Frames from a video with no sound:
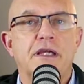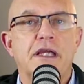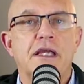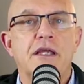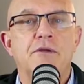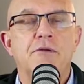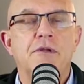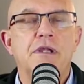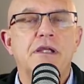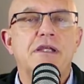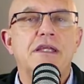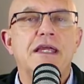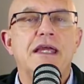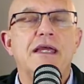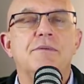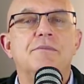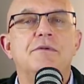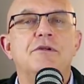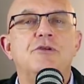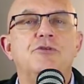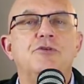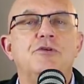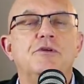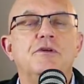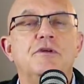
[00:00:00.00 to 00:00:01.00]
It
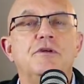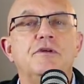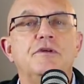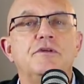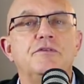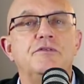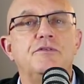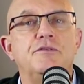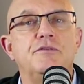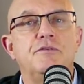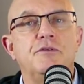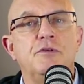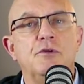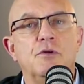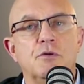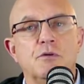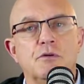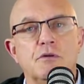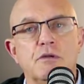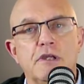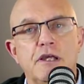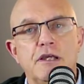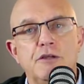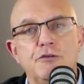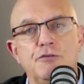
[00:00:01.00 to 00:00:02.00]
damages your
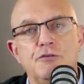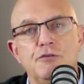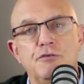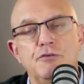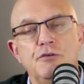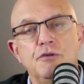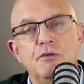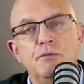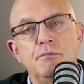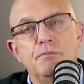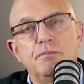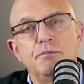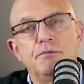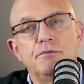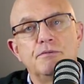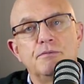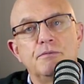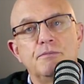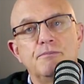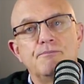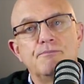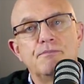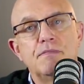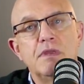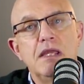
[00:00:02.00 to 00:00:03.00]
relationships
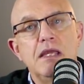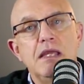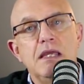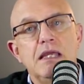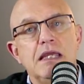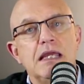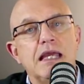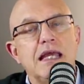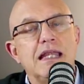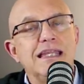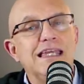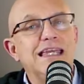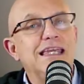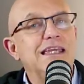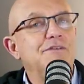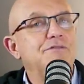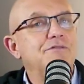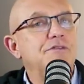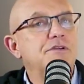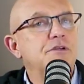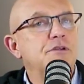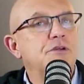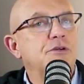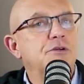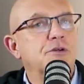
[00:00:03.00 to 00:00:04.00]
and
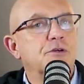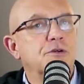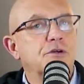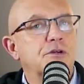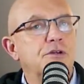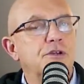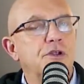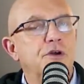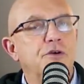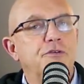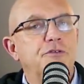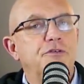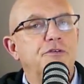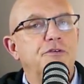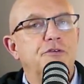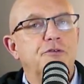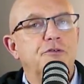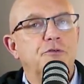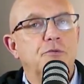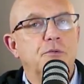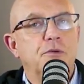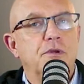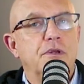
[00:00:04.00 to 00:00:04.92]
even your closest